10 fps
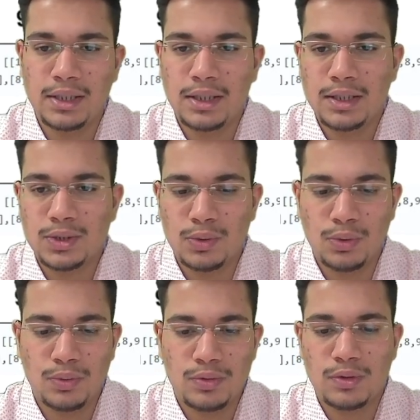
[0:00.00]

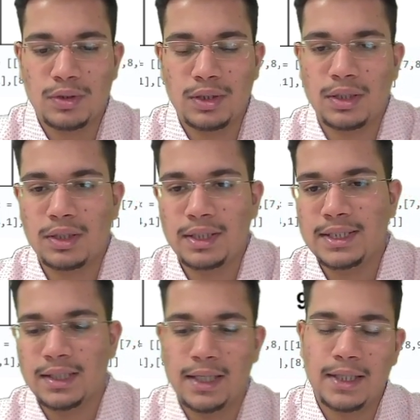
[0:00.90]
So these
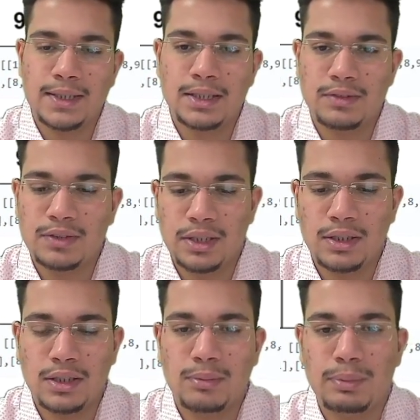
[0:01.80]
are the iterators which will
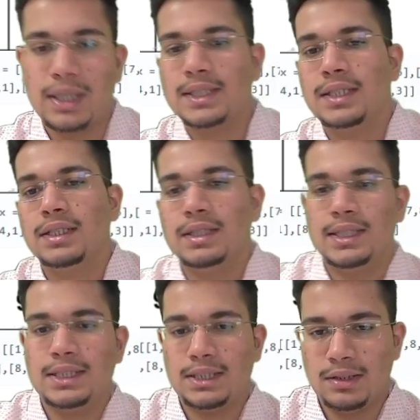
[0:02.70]
be passed, and
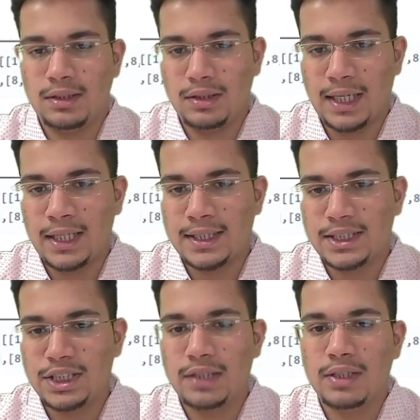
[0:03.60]
this line
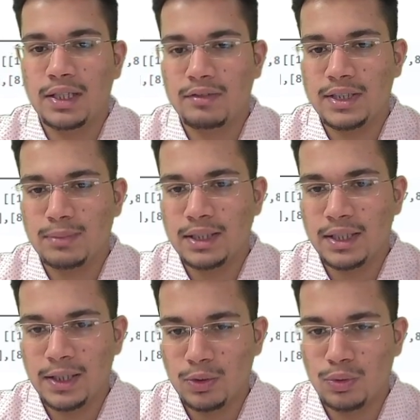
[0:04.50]
essentially will reverse my
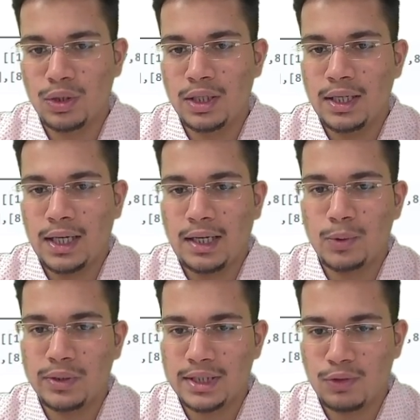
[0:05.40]
current row. And I'm
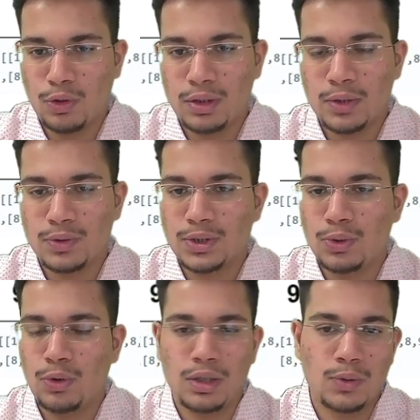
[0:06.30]
doing this for all the rows,
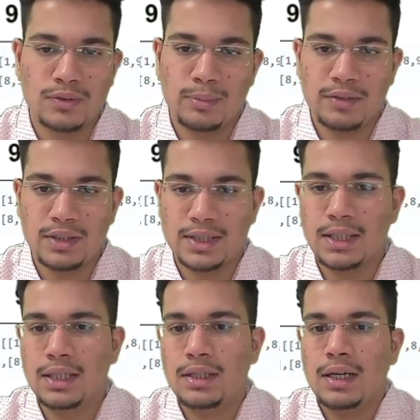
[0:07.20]
so all the rows will be
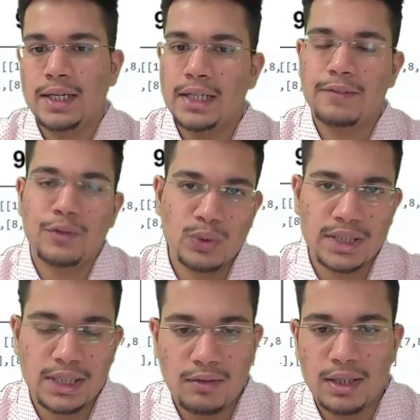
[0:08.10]
reversed. Again, if you're
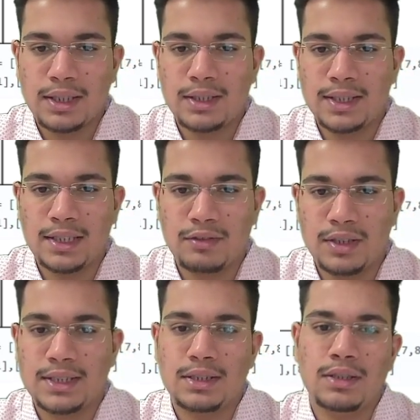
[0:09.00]
using Java, then this
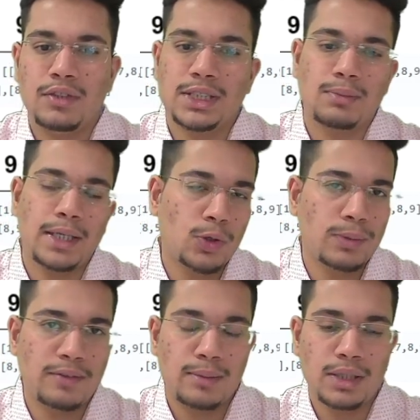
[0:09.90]
reverse function might not
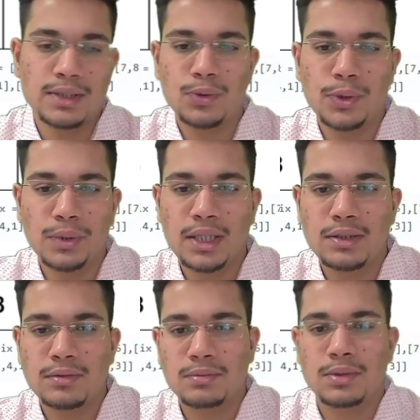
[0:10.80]
be available. So you
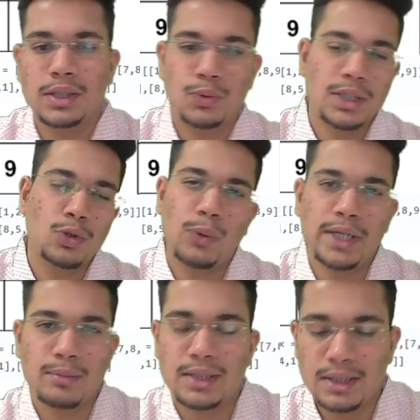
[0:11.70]
can use a
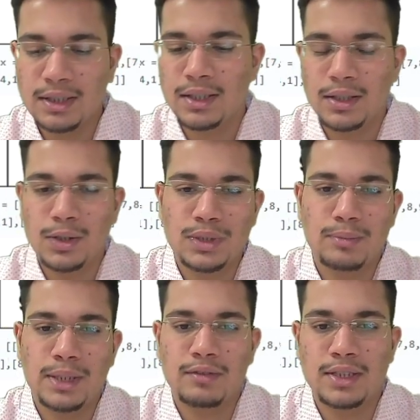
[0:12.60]
2-pointer method to
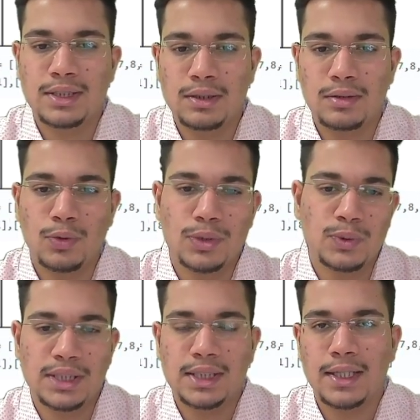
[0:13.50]
simply reverse the rows
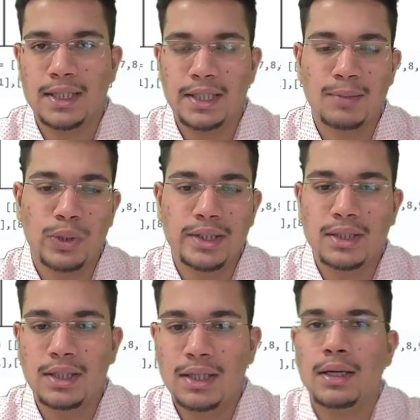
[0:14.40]
using starting and ending pointer.
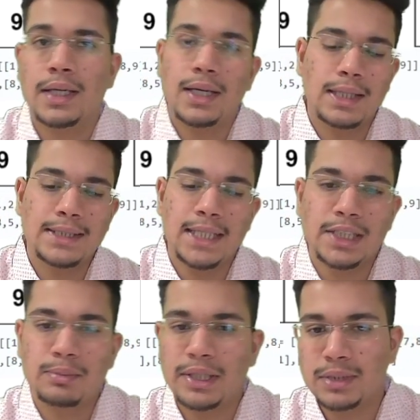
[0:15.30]
And yeah, that's
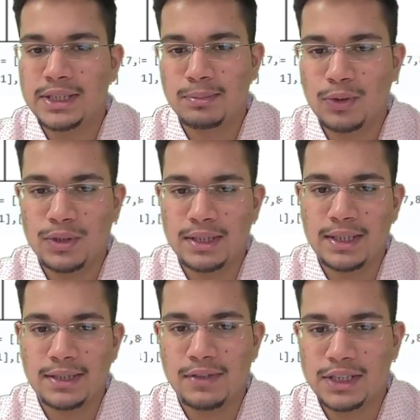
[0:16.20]
actually pretty much it, because
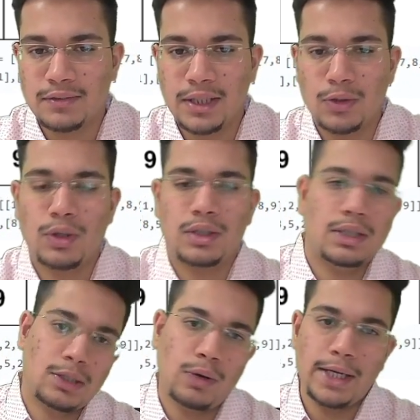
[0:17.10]
in this function we are not
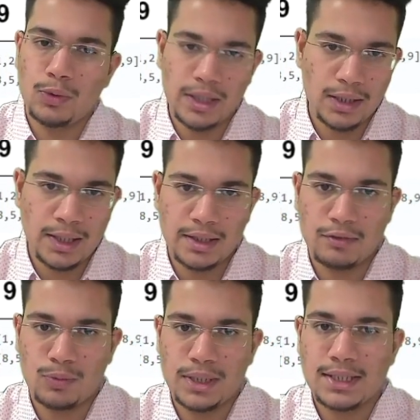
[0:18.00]
required to return anything
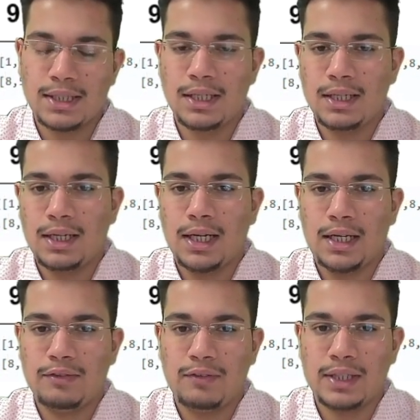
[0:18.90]
from this,
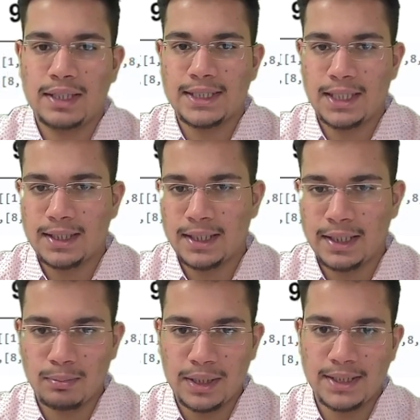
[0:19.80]
and we have done this entire thing
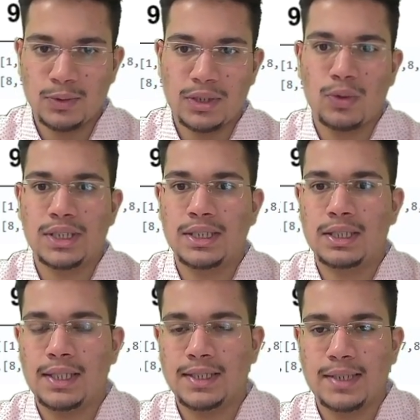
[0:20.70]
in place using constant
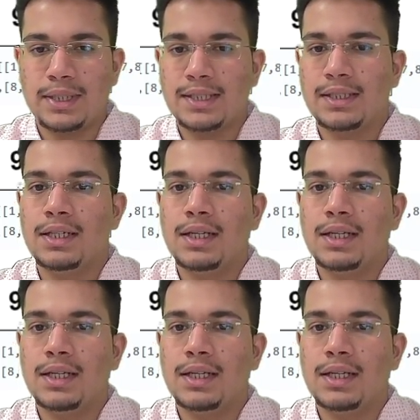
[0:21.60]
extra space.